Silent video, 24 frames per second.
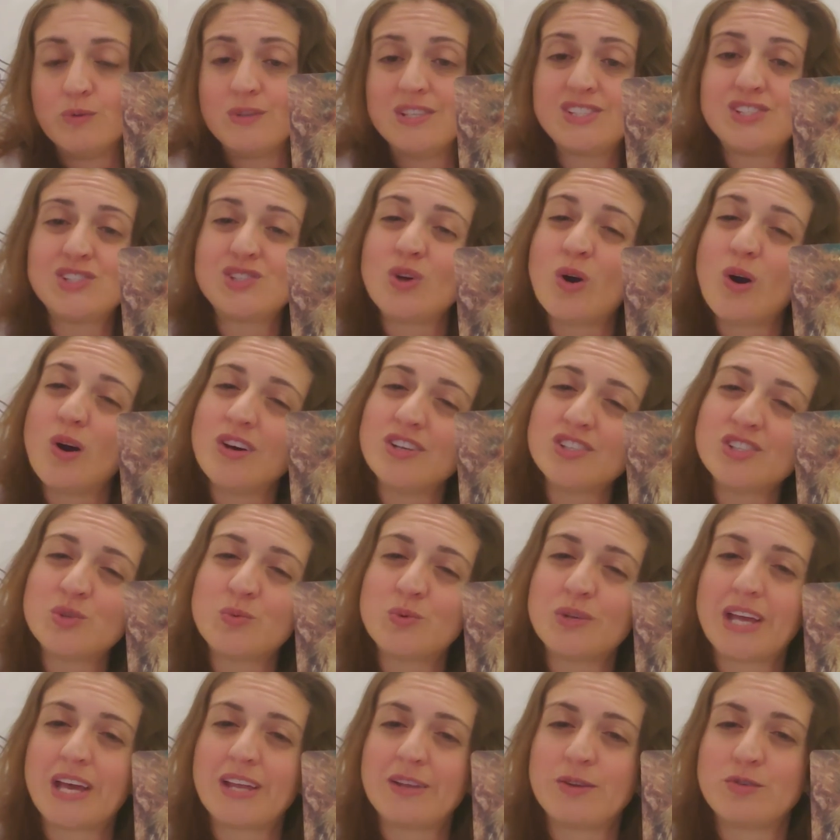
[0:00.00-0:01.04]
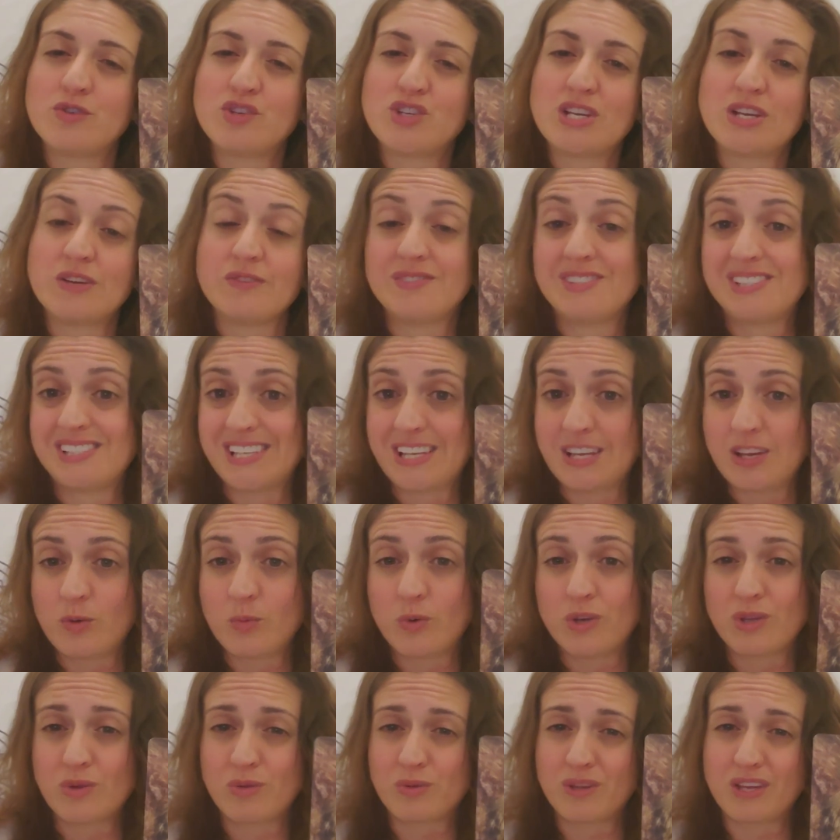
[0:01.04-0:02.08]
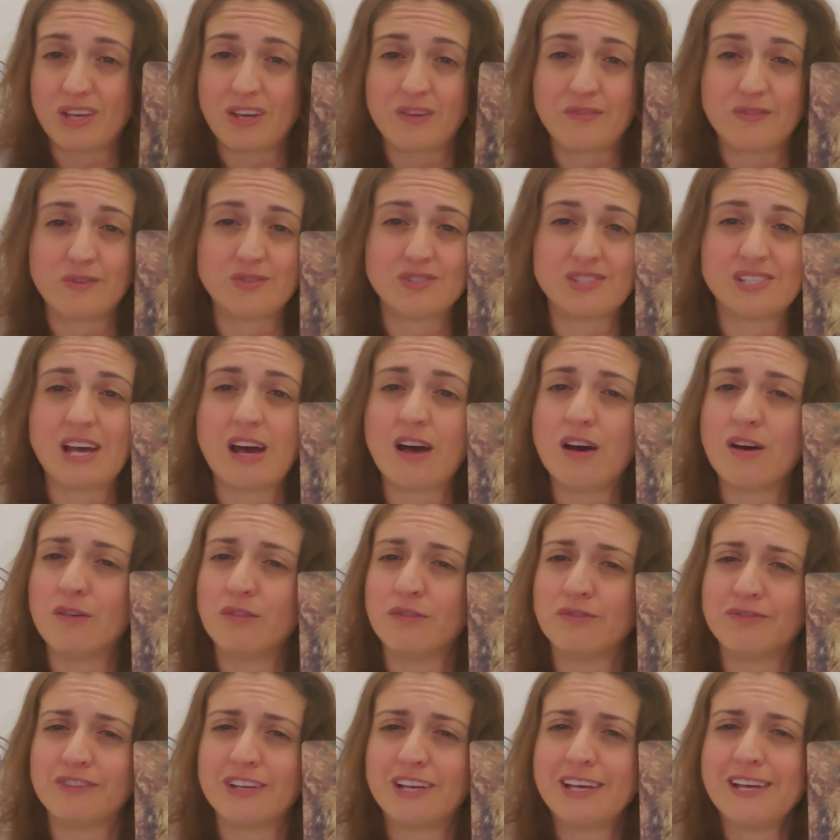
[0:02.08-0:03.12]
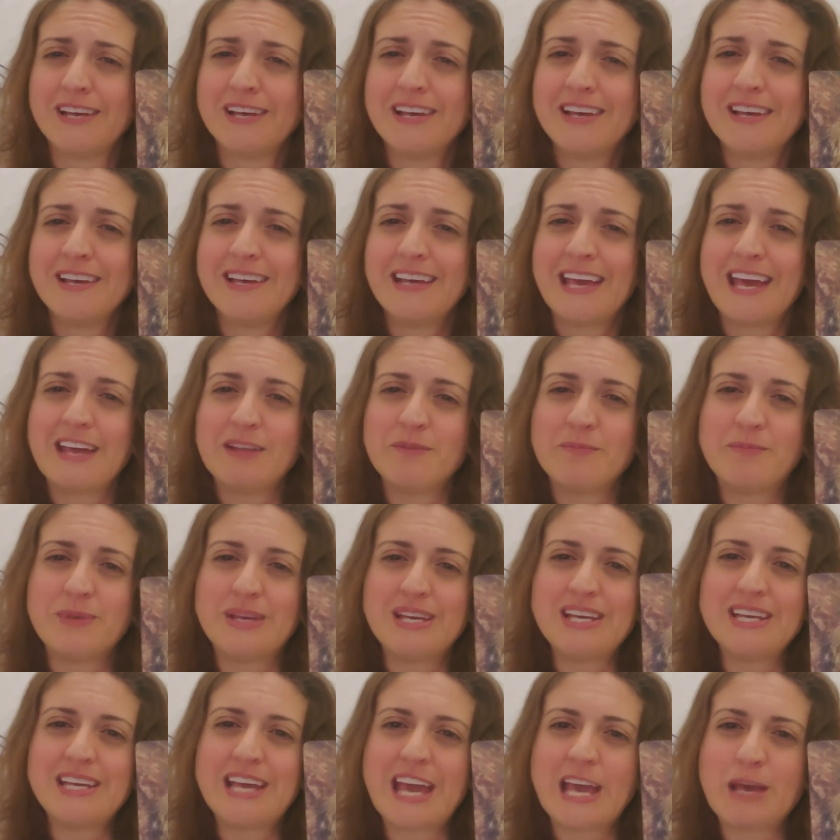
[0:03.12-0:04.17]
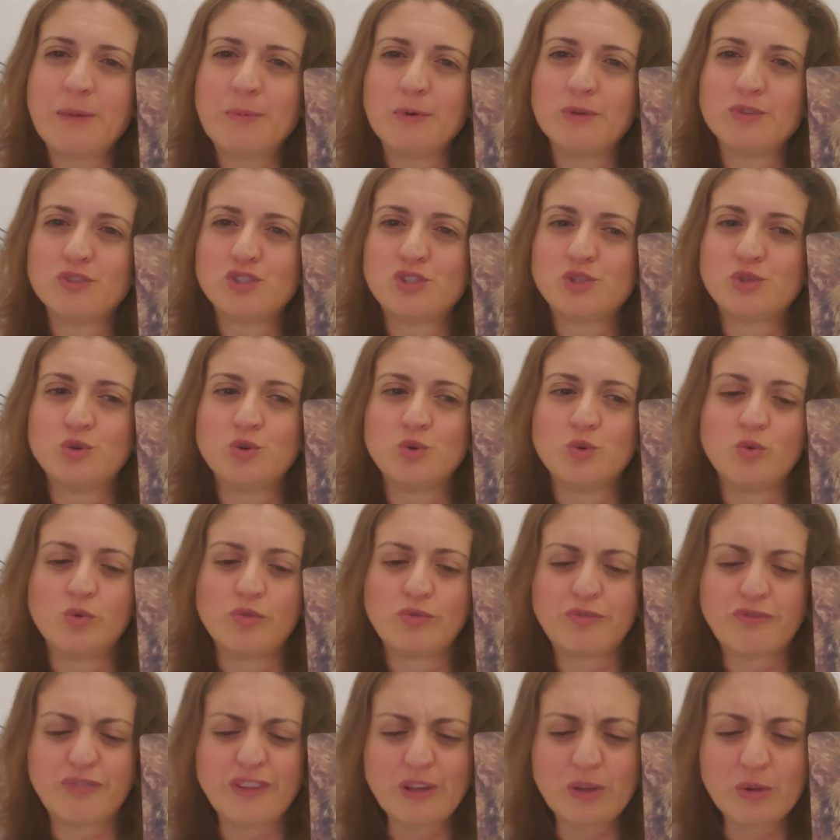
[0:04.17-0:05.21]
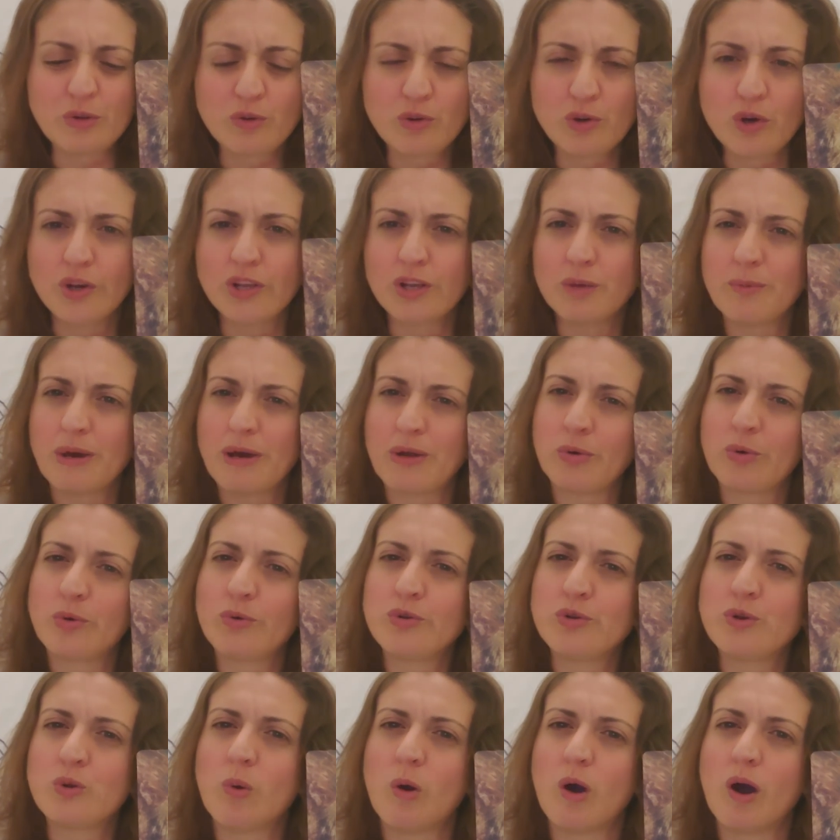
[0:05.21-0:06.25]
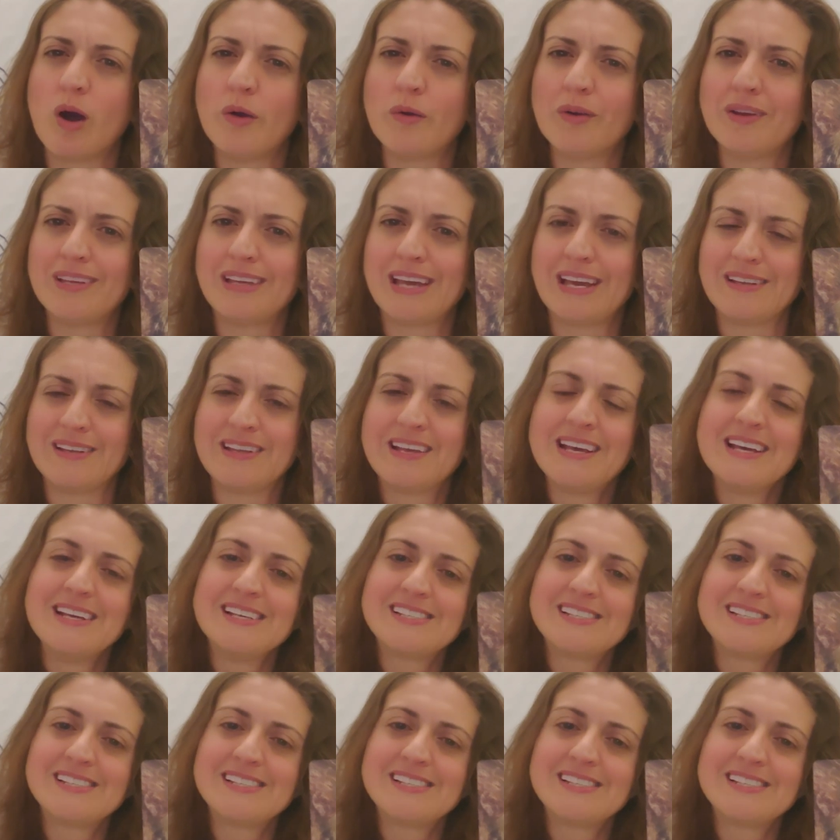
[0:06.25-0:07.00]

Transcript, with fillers: This is also an energy of seeing what you think of yourself and being able to feel good about who you are again.